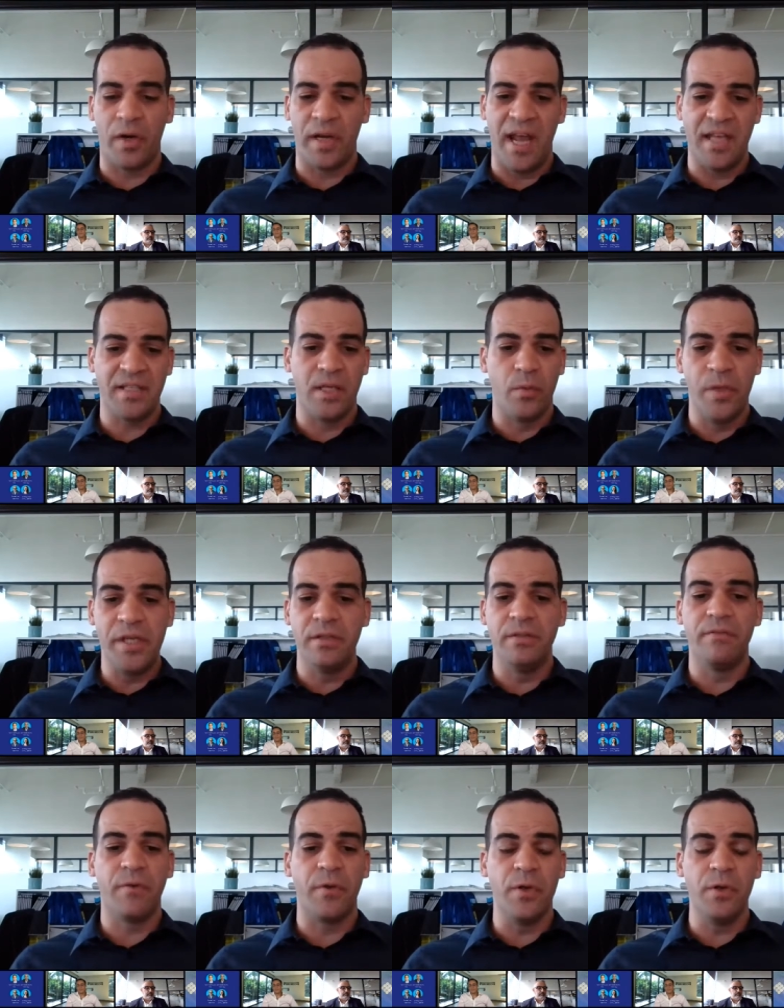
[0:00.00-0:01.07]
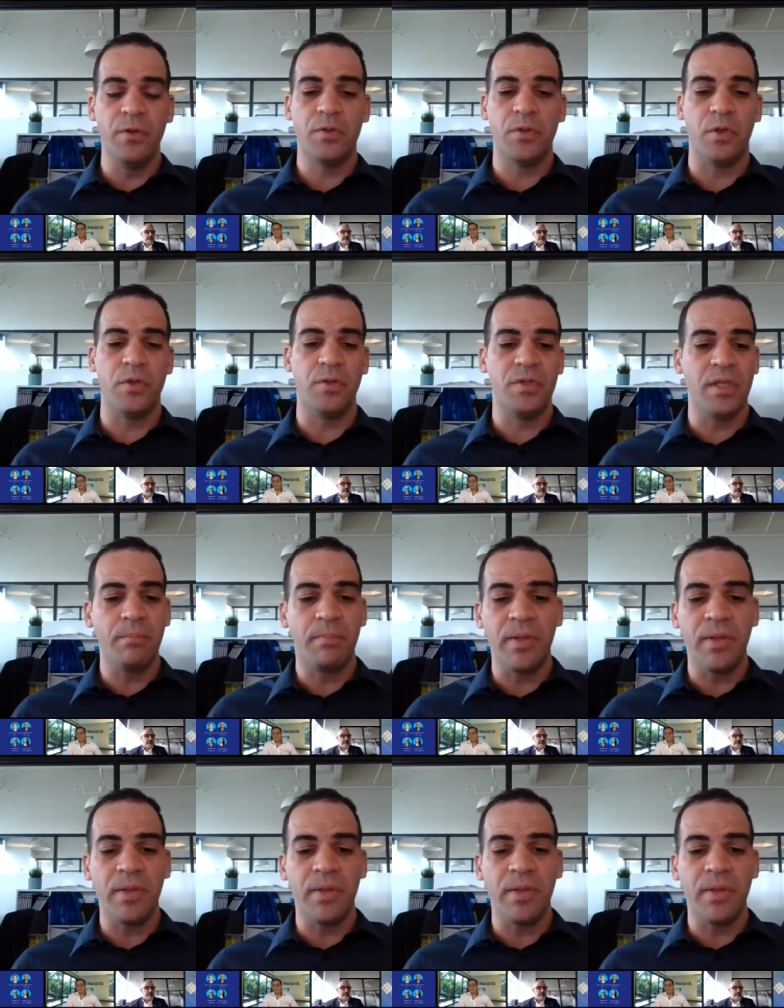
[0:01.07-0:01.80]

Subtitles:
organized and written for you, so